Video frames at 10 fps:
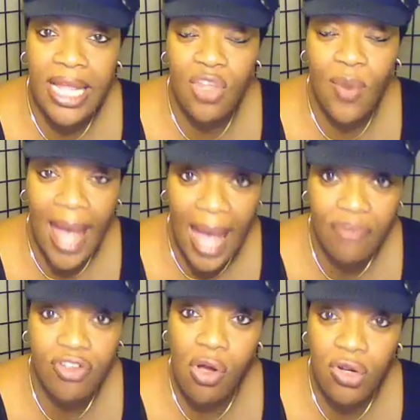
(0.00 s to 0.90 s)
and you
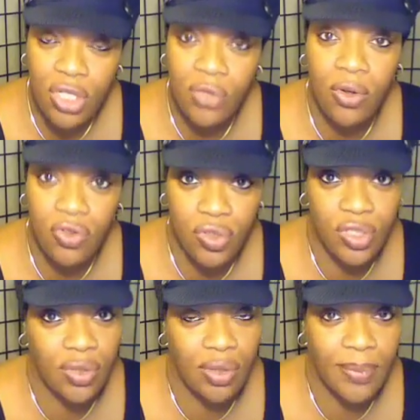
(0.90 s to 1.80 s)
have to go to the grocery
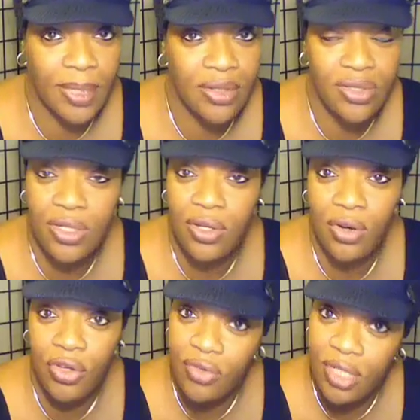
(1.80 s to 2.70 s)
store because,
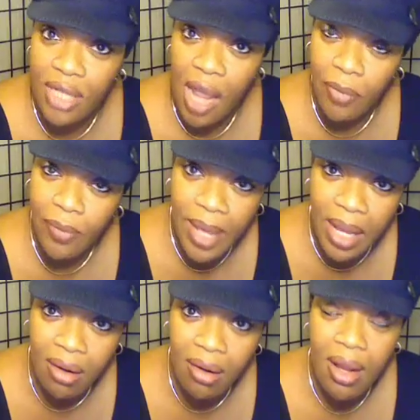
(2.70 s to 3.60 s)
you did not
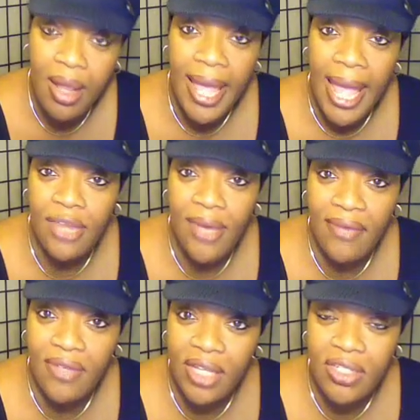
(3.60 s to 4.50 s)
prepare, and you
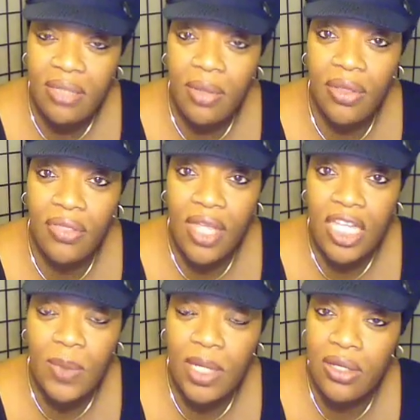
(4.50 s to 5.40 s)
have to get some other
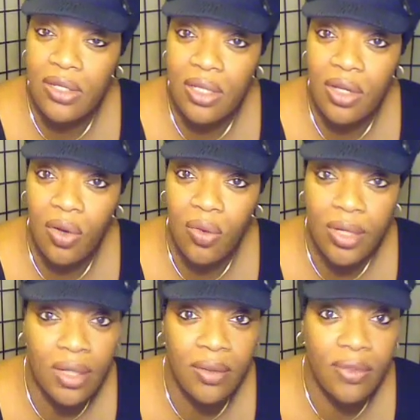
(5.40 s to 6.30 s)
things because,
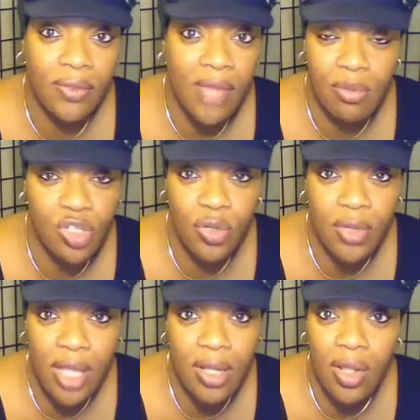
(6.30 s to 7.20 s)
I'm sure
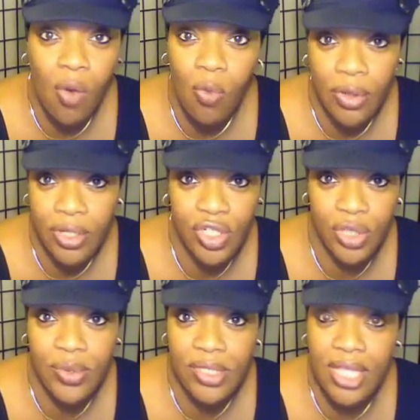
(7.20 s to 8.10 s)
they don't want a
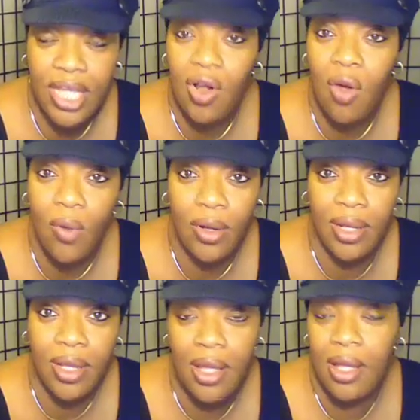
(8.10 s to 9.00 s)
juice and they don't
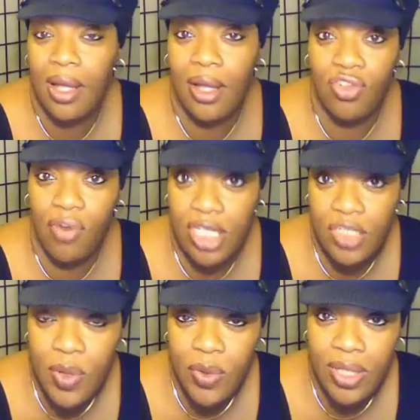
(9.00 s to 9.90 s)
want to drink
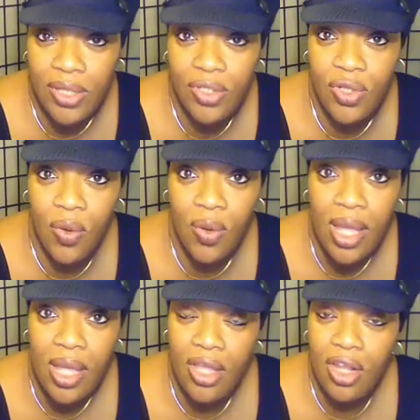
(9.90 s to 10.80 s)
smoothies. So,
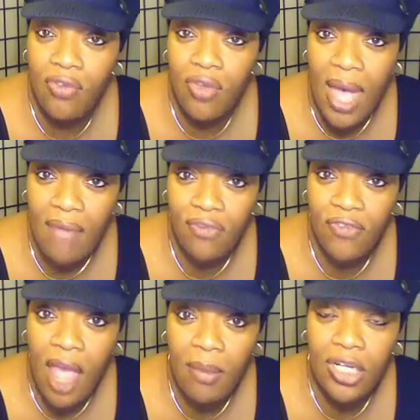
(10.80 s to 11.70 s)
if you have a
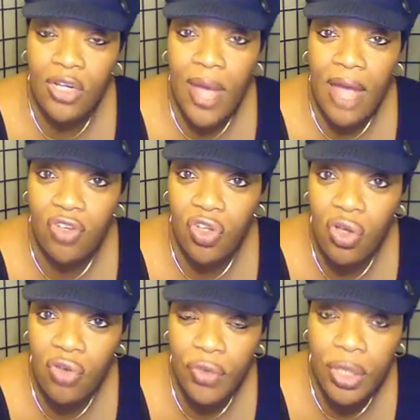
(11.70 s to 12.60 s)
family and you have to
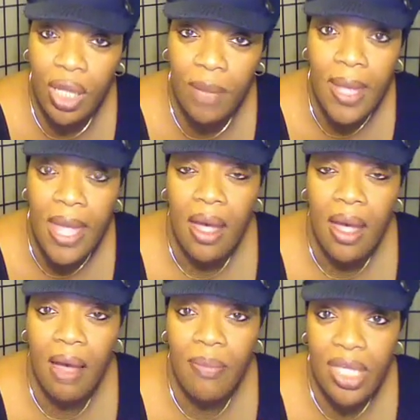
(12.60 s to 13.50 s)
cook for them,
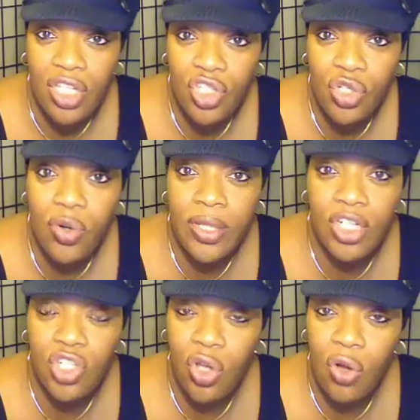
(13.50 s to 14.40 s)
make sure
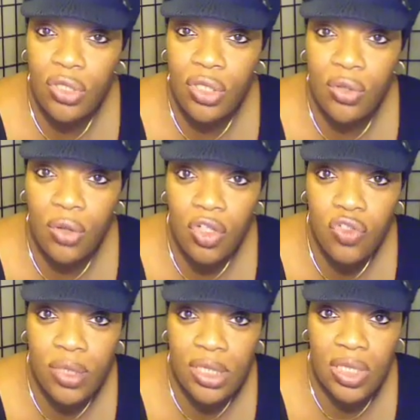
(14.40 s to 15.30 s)
that you go to the
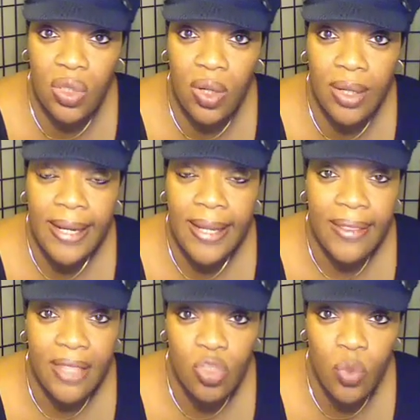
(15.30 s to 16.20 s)
grocery store
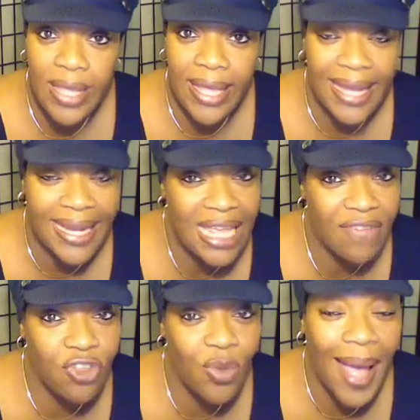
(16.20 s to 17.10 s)
this weekend.
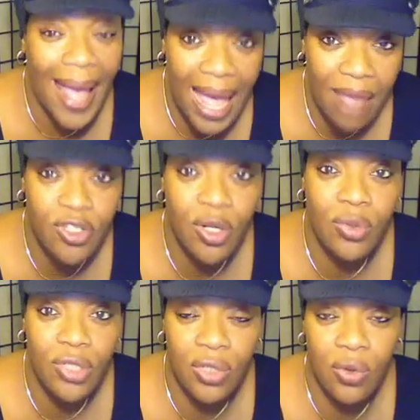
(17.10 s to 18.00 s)
If you have to go
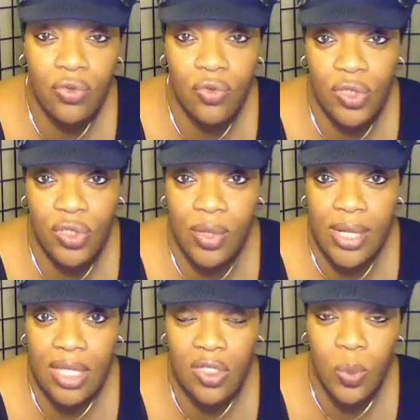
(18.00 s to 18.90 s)
to the grocery store
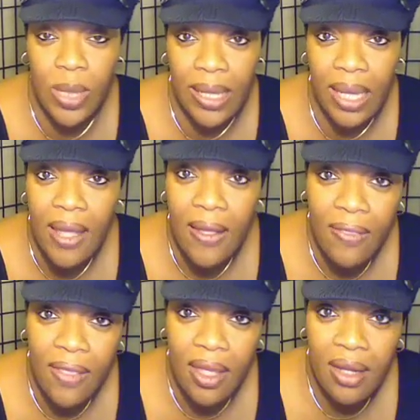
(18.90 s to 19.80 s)
next week,
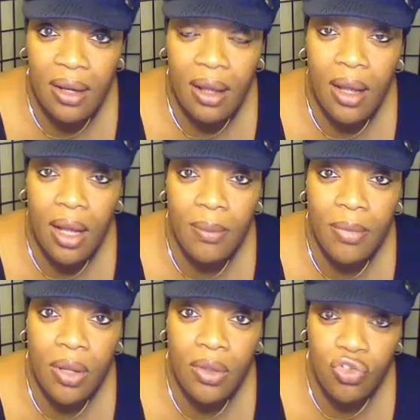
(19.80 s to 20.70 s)
then
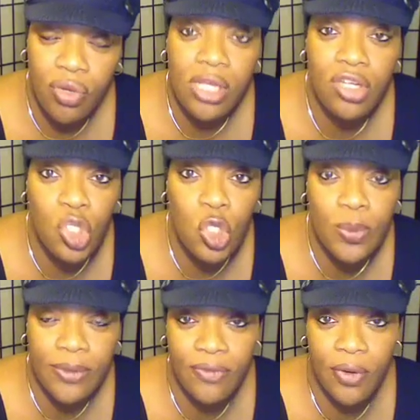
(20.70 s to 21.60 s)
drink your juice
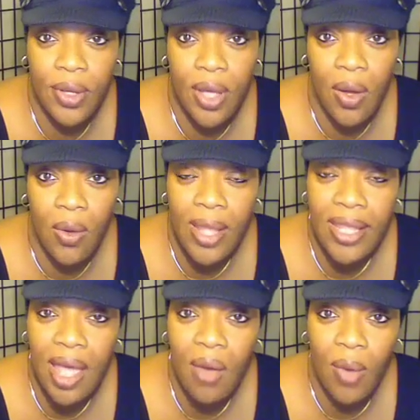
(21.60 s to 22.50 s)
before you go.
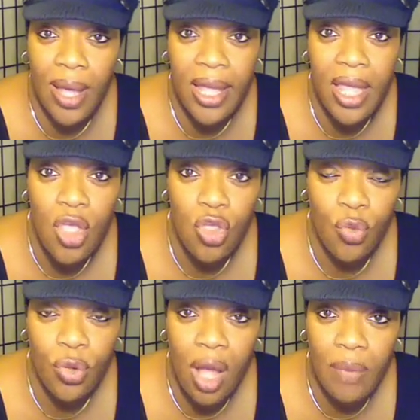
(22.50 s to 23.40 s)
And that way you
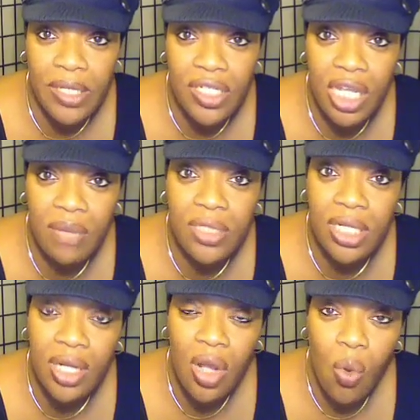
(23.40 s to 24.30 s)
will not be
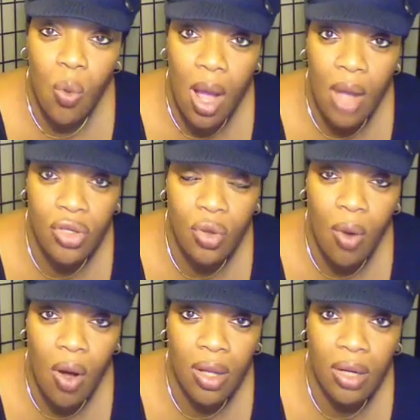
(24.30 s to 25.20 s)
tempted while you're
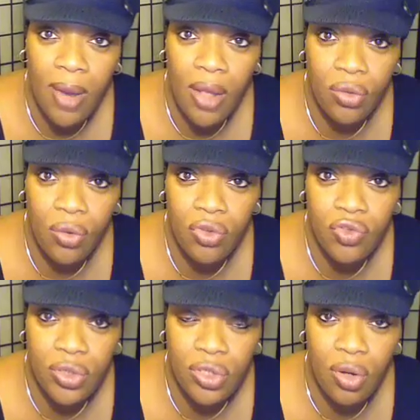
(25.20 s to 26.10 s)
walking around the
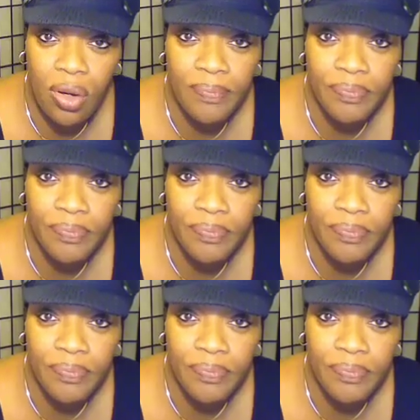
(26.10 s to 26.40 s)
grocery store.